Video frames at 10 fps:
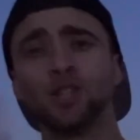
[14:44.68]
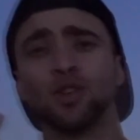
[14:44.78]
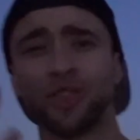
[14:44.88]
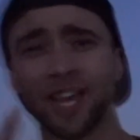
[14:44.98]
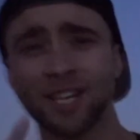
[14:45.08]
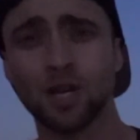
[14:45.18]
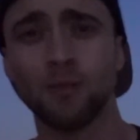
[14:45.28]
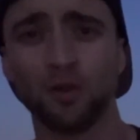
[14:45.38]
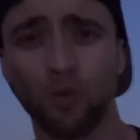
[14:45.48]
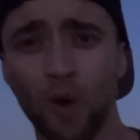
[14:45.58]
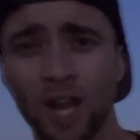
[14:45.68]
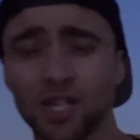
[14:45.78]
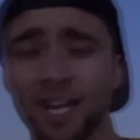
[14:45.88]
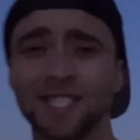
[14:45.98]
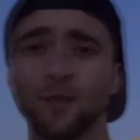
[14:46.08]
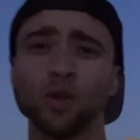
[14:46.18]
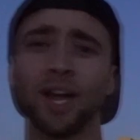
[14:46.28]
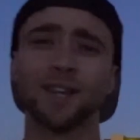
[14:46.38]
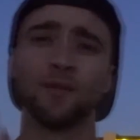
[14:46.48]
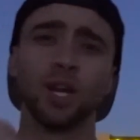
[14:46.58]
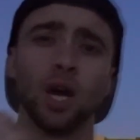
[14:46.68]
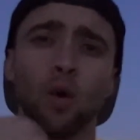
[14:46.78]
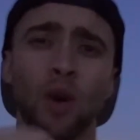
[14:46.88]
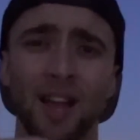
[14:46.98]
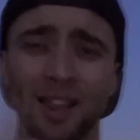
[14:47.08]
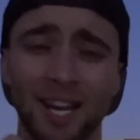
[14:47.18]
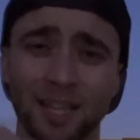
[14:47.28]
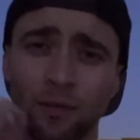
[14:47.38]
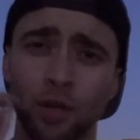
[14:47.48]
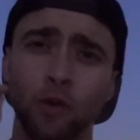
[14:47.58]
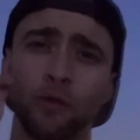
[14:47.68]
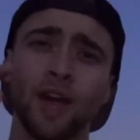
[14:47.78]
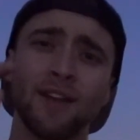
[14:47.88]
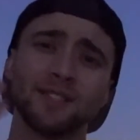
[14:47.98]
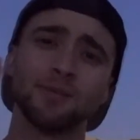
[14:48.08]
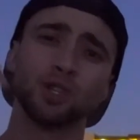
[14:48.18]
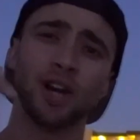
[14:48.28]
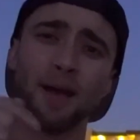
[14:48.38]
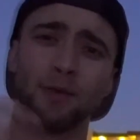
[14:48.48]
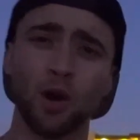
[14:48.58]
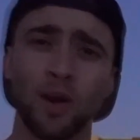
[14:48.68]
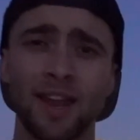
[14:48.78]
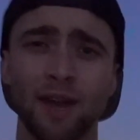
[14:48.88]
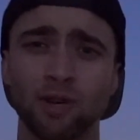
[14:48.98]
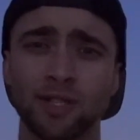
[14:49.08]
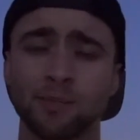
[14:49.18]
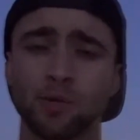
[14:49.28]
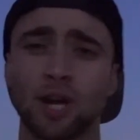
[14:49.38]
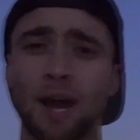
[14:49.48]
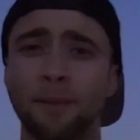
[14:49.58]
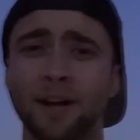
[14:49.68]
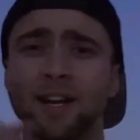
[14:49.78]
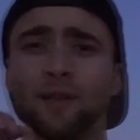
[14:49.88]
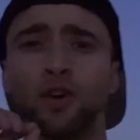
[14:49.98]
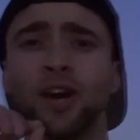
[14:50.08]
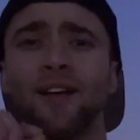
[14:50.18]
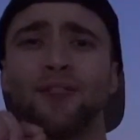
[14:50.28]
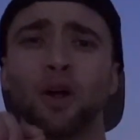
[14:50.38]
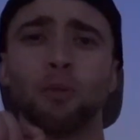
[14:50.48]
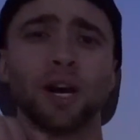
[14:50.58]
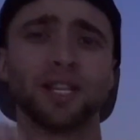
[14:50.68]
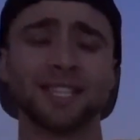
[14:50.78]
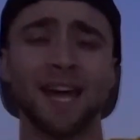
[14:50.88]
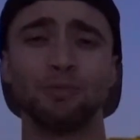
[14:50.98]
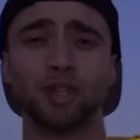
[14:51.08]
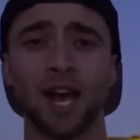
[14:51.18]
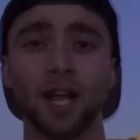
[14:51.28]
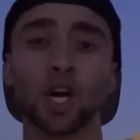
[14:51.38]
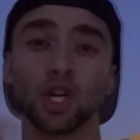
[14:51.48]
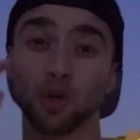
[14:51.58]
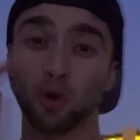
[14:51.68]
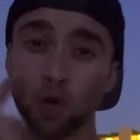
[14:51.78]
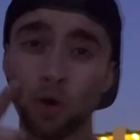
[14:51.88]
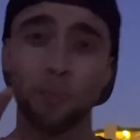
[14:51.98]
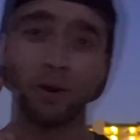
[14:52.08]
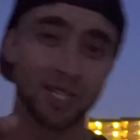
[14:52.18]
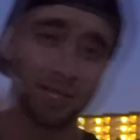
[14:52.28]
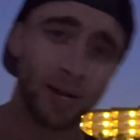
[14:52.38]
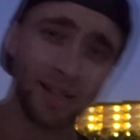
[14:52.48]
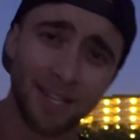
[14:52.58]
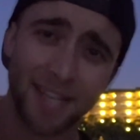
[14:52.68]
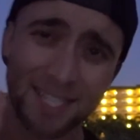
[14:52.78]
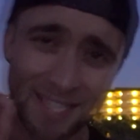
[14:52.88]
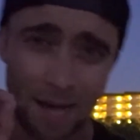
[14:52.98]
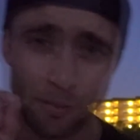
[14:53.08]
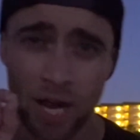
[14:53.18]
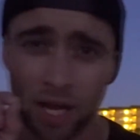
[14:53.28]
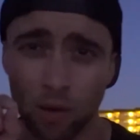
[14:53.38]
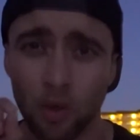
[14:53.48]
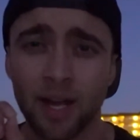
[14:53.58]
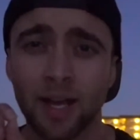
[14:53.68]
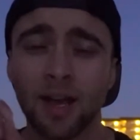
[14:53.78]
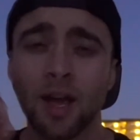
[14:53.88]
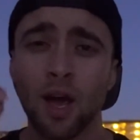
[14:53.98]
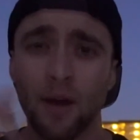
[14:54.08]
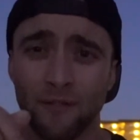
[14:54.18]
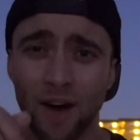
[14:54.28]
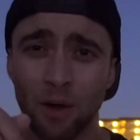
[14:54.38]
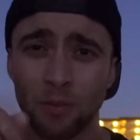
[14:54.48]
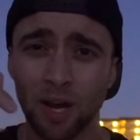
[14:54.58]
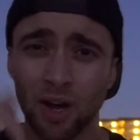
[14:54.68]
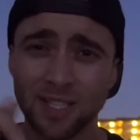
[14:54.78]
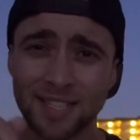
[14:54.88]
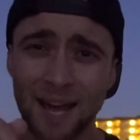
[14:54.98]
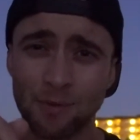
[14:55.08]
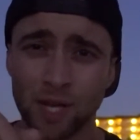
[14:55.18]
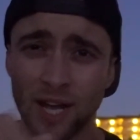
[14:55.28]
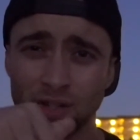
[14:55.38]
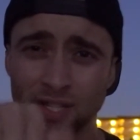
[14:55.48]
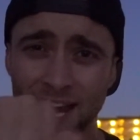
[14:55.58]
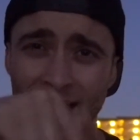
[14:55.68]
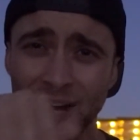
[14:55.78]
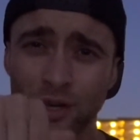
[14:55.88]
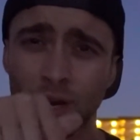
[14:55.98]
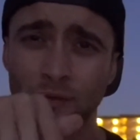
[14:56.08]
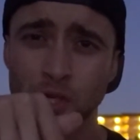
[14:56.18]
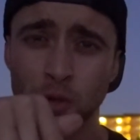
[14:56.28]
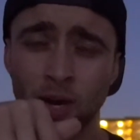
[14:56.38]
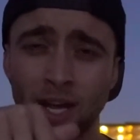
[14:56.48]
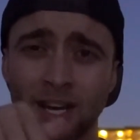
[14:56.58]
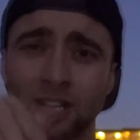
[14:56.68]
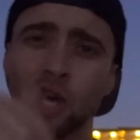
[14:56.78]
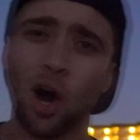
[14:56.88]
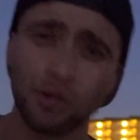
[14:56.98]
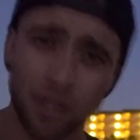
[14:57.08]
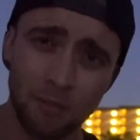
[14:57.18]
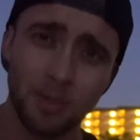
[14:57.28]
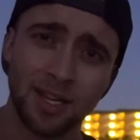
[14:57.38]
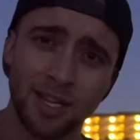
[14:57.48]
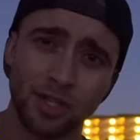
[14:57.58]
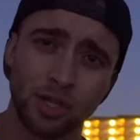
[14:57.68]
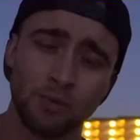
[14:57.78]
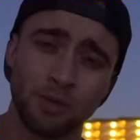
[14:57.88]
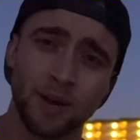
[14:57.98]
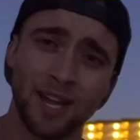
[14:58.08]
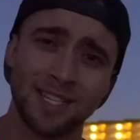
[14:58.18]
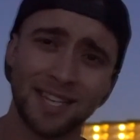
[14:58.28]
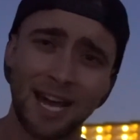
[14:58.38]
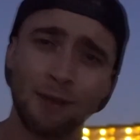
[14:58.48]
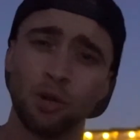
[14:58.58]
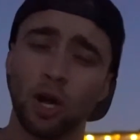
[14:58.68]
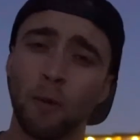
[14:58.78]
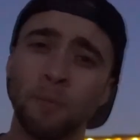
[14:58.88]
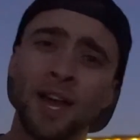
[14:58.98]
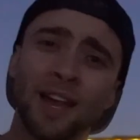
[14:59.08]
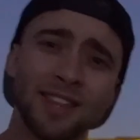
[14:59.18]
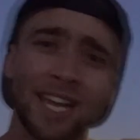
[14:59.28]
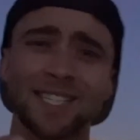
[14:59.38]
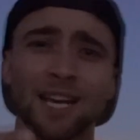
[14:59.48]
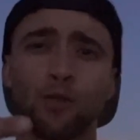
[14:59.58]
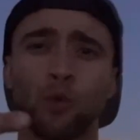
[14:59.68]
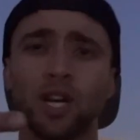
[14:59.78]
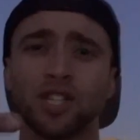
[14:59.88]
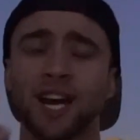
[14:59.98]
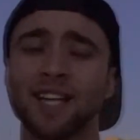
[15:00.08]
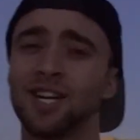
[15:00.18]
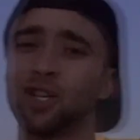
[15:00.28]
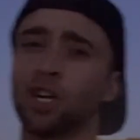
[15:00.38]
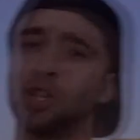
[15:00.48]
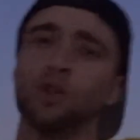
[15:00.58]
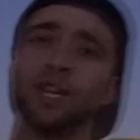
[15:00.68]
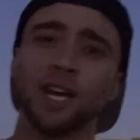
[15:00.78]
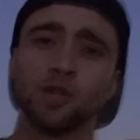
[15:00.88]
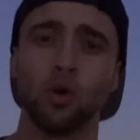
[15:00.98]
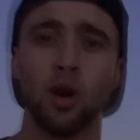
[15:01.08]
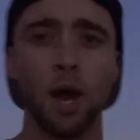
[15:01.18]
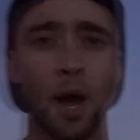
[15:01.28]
So thanks so much for watching, guys. If you like the video, like the video. If you haven't subscribed, go hit that red subscribe button. And if you're not following me on Snapchat, so you can participate in the next Snapchat Q&A, follow me on Snapchat, just at Tregg Fisher right here. It's also going to be in the description box down below. Thanks again for watching, guys, and I'll talk to you in the next one.